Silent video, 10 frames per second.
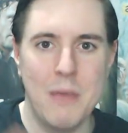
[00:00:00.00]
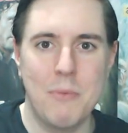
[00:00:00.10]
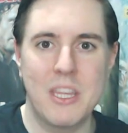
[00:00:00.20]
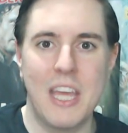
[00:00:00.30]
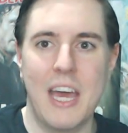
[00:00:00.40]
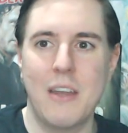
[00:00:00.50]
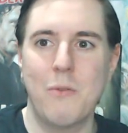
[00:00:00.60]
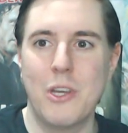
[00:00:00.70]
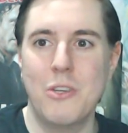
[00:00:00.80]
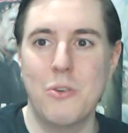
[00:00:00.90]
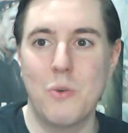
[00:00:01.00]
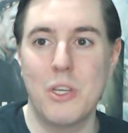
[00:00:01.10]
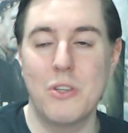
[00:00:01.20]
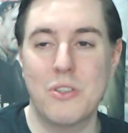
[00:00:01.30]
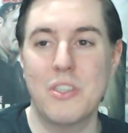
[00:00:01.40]
But then when
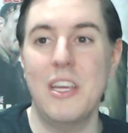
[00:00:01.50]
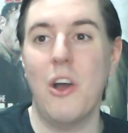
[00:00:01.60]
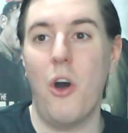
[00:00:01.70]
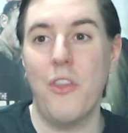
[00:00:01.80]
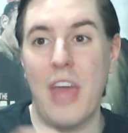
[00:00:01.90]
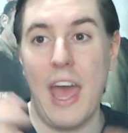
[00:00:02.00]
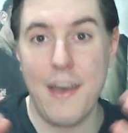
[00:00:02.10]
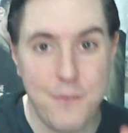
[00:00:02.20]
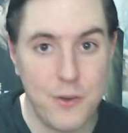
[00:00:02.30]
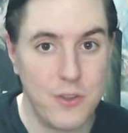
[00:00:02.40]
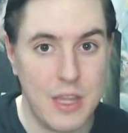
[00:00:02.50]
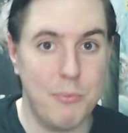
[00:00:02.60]
you see all the effort